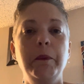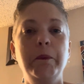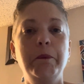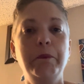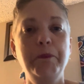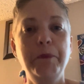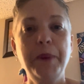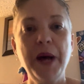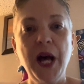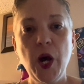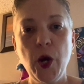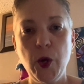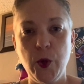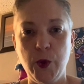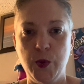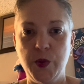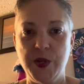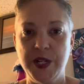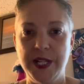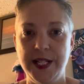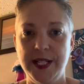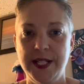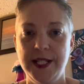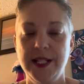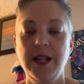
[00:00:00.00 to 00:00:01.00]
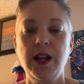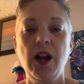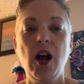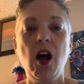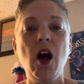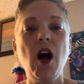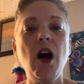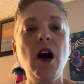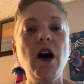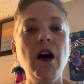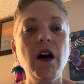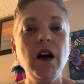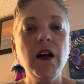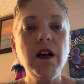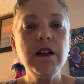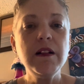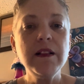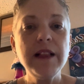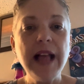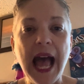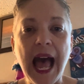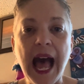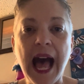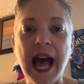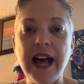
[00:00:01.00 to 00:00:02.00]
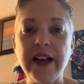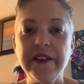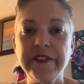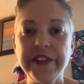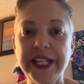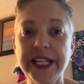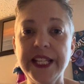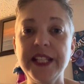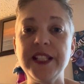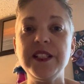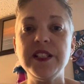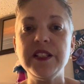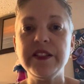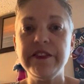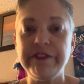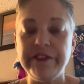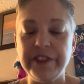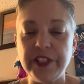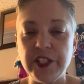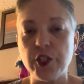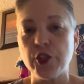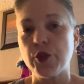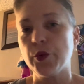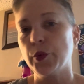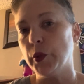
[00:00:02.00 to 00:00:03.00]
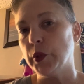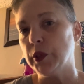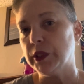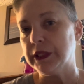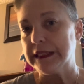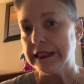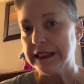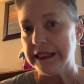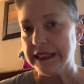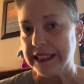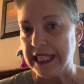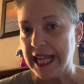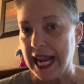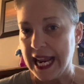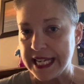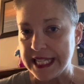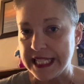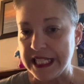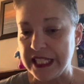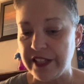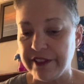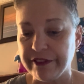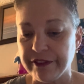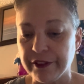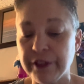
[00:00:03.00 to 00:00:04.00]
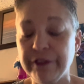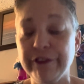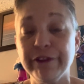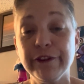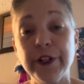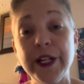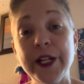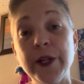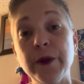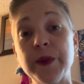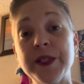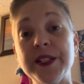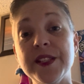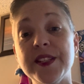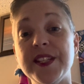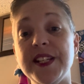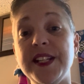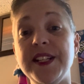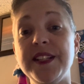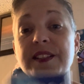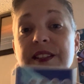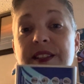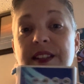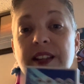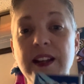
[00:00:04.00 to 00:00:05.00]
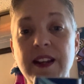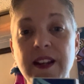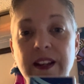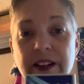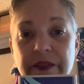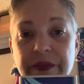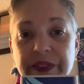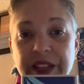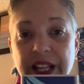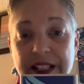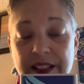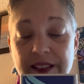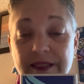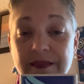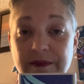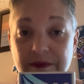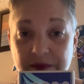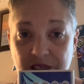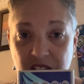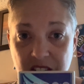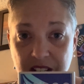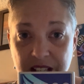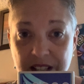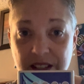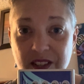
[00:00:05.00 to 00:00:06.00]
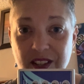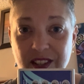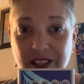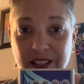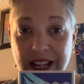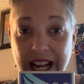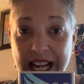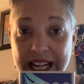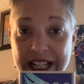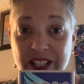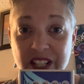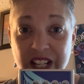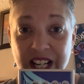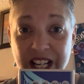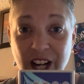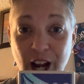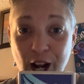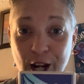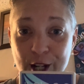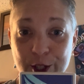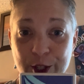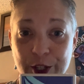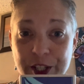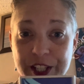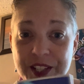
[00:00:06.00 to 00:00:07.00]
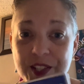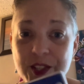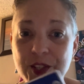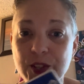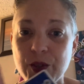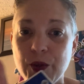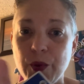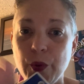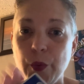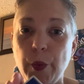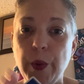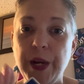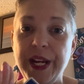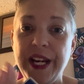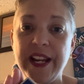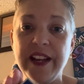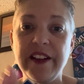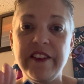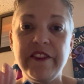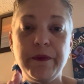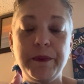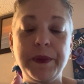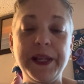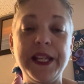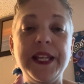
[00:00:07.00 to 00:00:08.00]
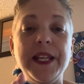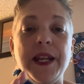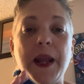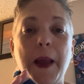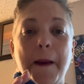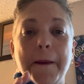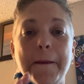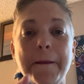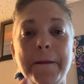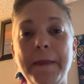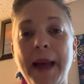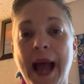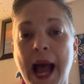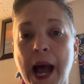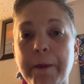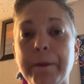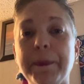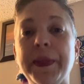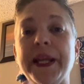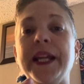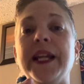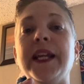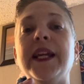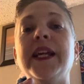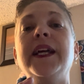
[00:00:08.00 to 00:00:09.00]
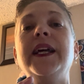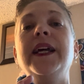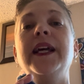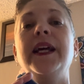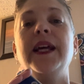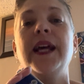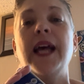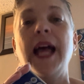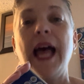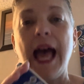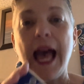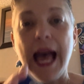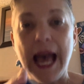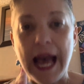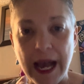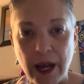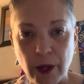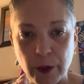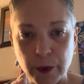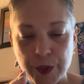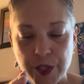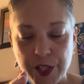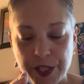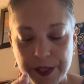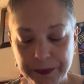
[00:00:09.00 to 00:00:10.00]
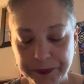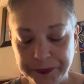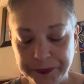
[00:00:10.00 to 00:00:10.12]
bone, all have individual and different frequencies that since the 1900s we have been mapping out.